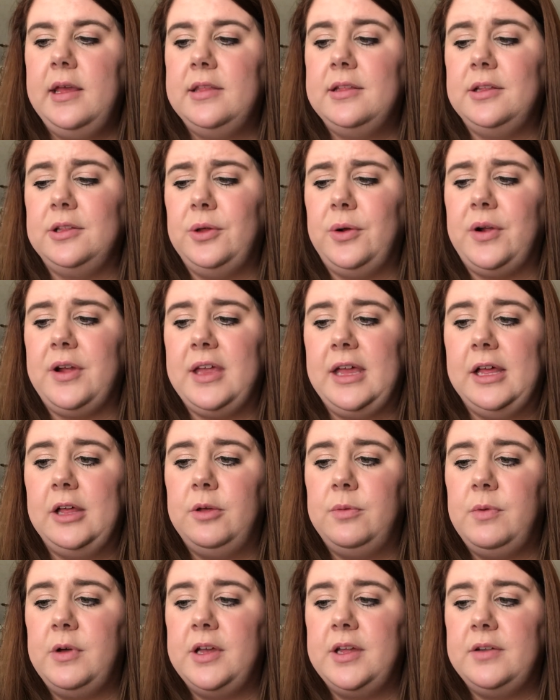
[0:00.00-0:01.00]
the
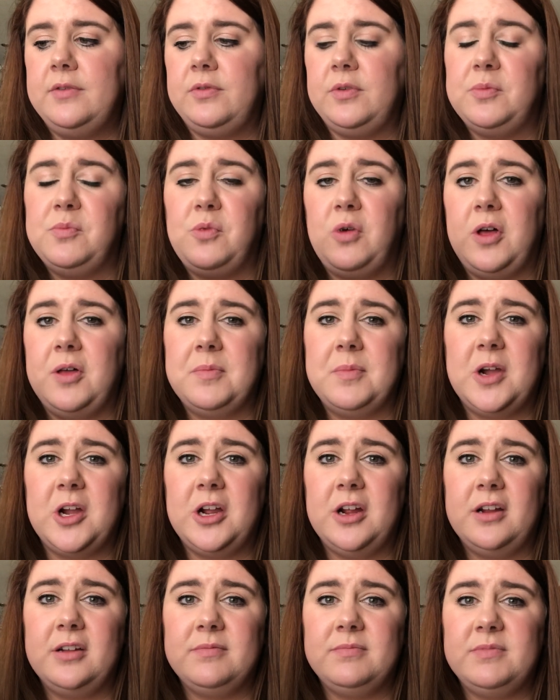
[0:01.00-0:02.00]
L'Oreal one from
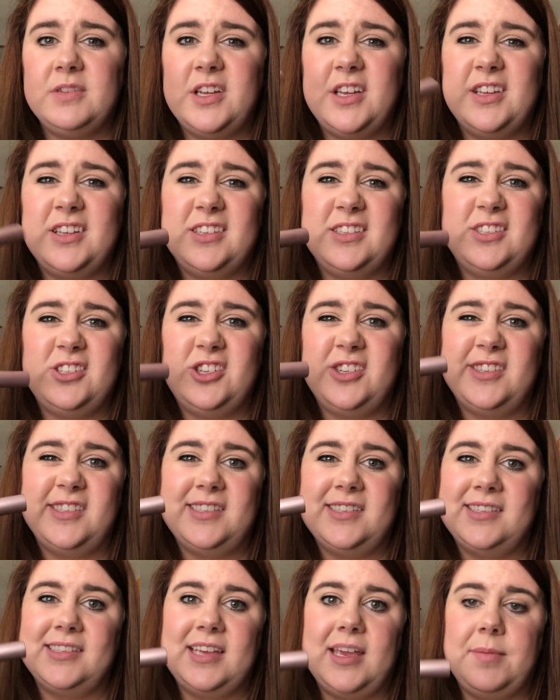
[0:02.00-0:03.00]
Walmart does just
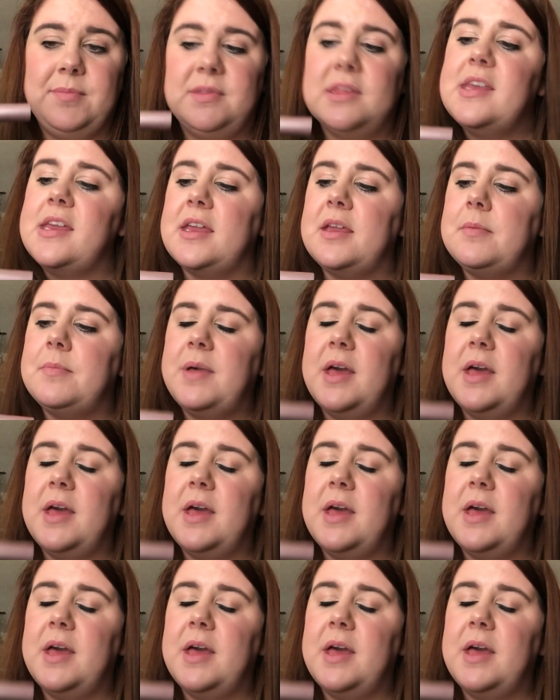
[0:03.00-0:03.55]
the same thing.